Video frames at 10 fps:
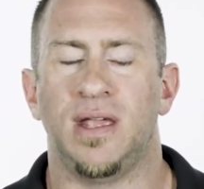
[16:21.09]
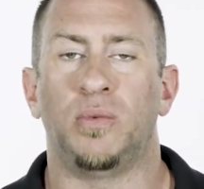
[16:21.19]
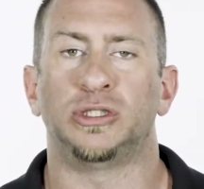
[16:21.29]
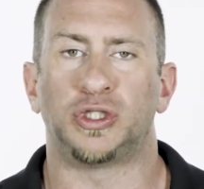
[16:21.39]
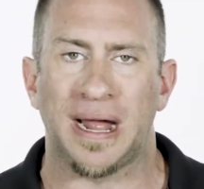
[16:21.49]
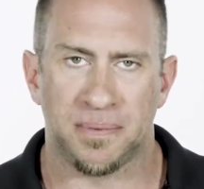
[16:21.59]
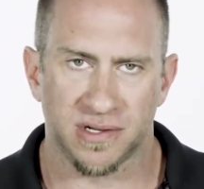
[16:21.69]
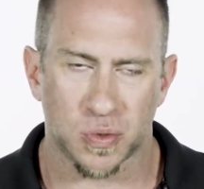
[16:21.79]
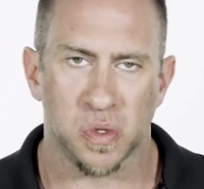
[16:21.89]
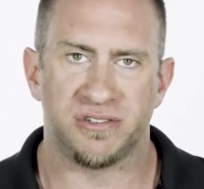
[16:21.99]
it will drop
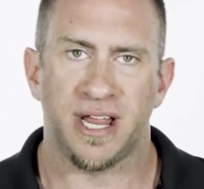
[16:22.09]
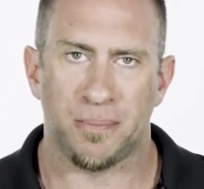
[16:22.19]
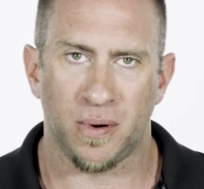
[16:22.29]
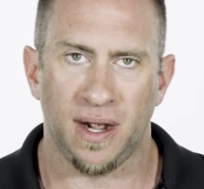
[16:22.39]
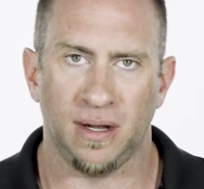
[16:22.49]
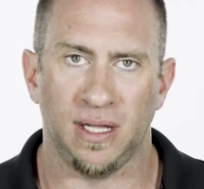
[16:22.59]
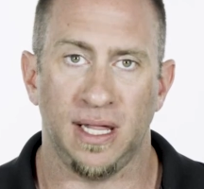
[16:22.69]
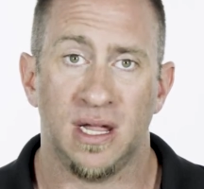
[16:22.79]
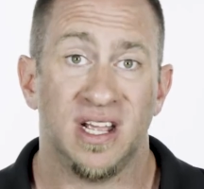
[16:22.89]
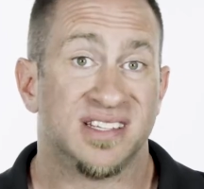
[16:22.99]
your score
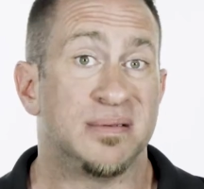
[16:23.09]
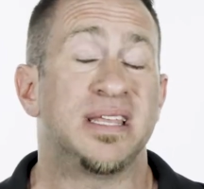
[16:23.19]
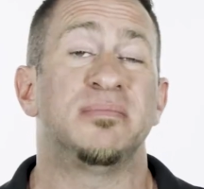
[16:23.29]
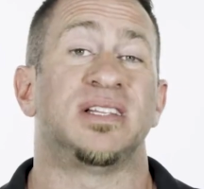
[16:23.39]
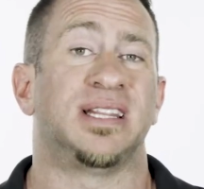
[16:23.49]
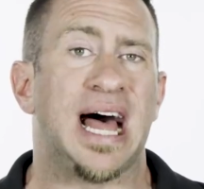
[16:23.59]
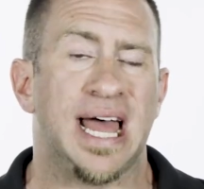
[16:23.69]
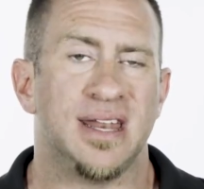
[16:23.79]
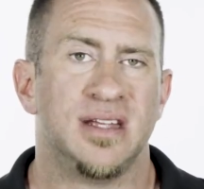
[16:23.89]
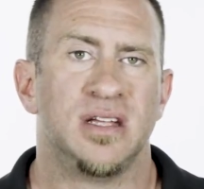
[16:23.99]
temporarily, sometimes a
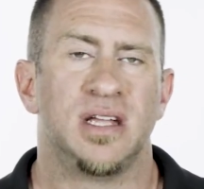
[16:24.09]
lot.